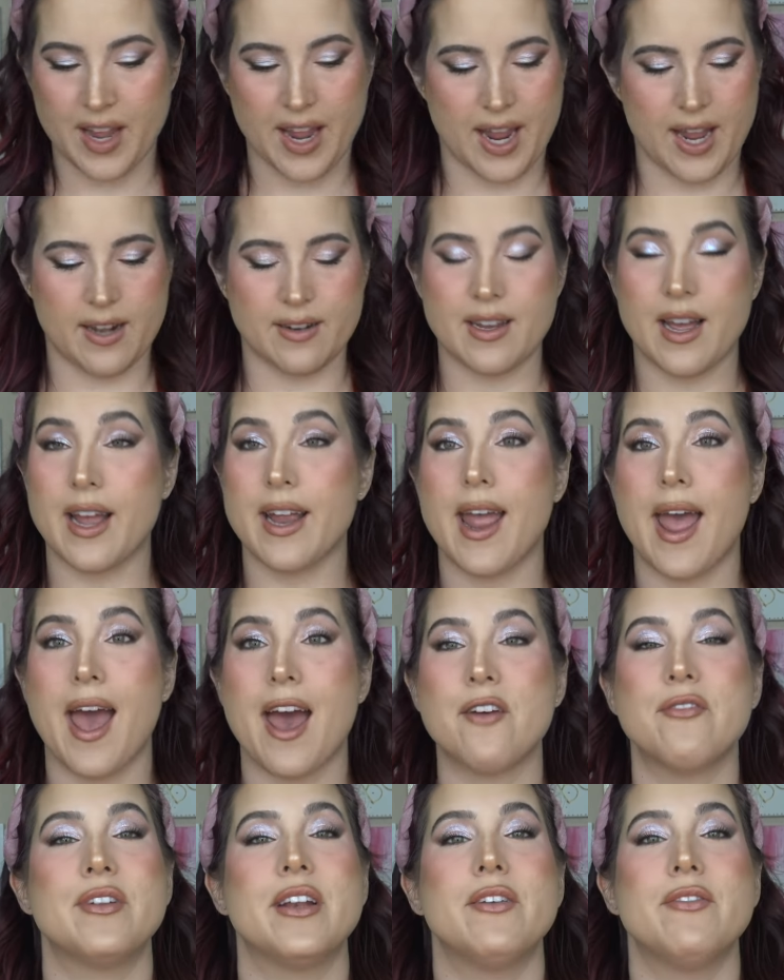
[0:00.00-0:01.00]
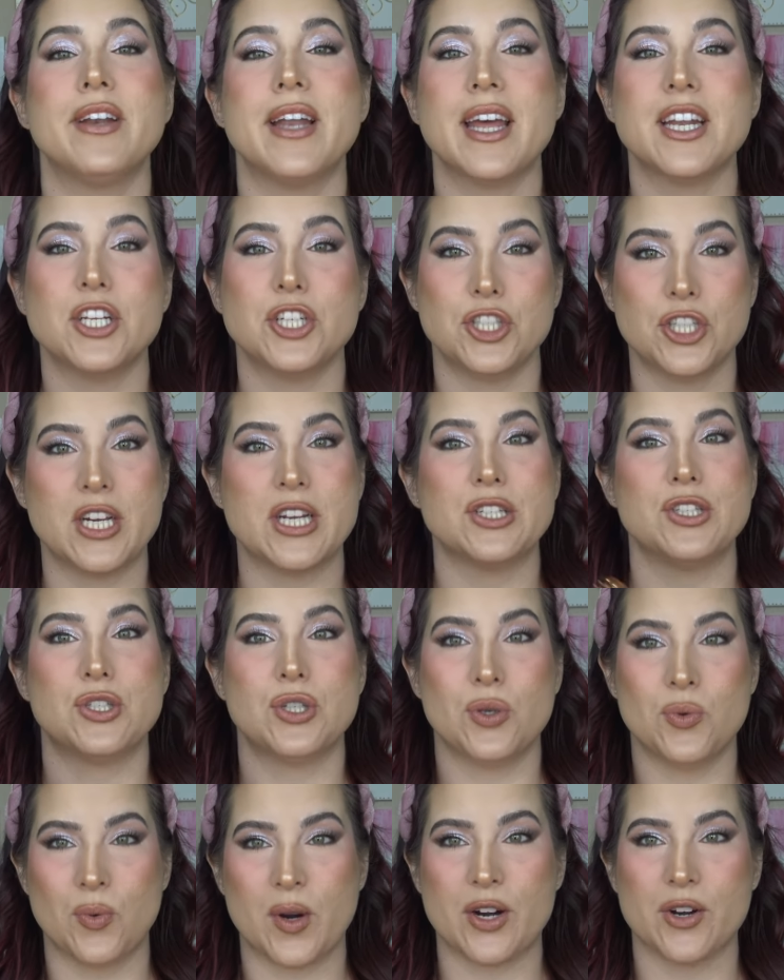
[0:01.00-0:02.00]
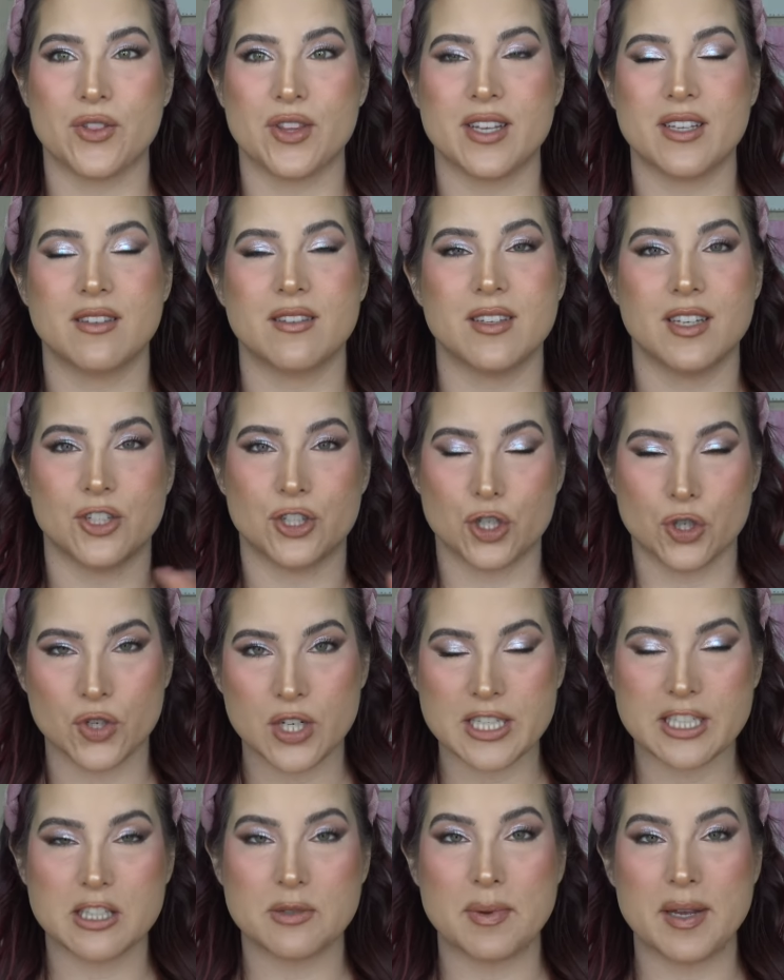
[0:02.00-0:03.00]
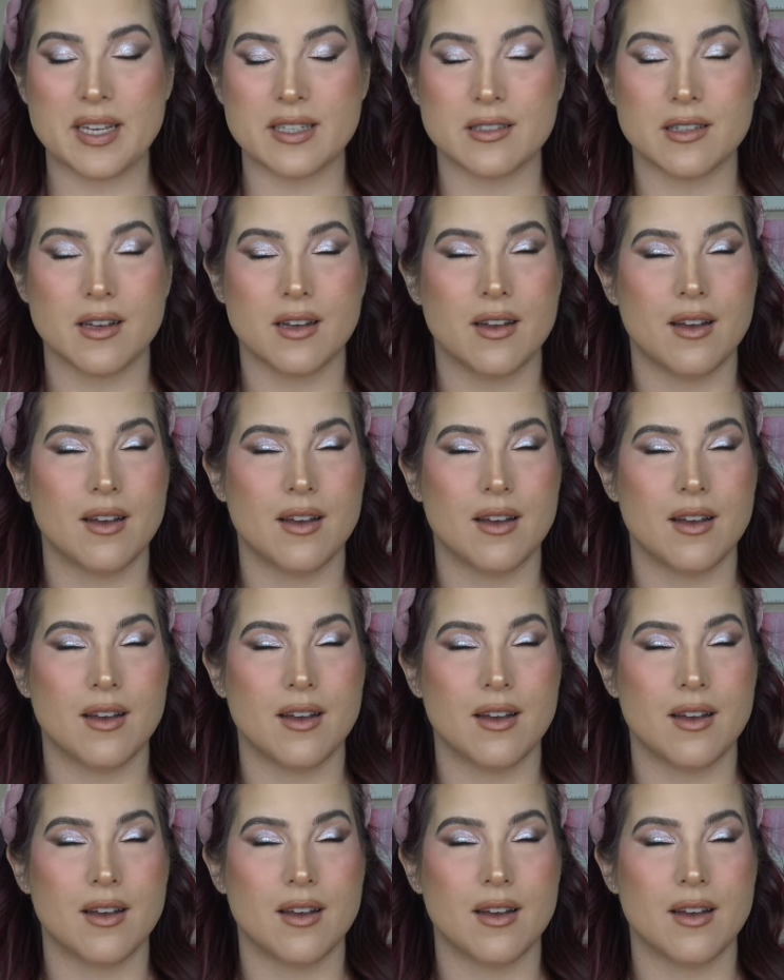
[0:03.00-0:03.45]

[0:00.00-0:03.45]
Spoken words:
And I haven't even had a chance to wear this since Christmas.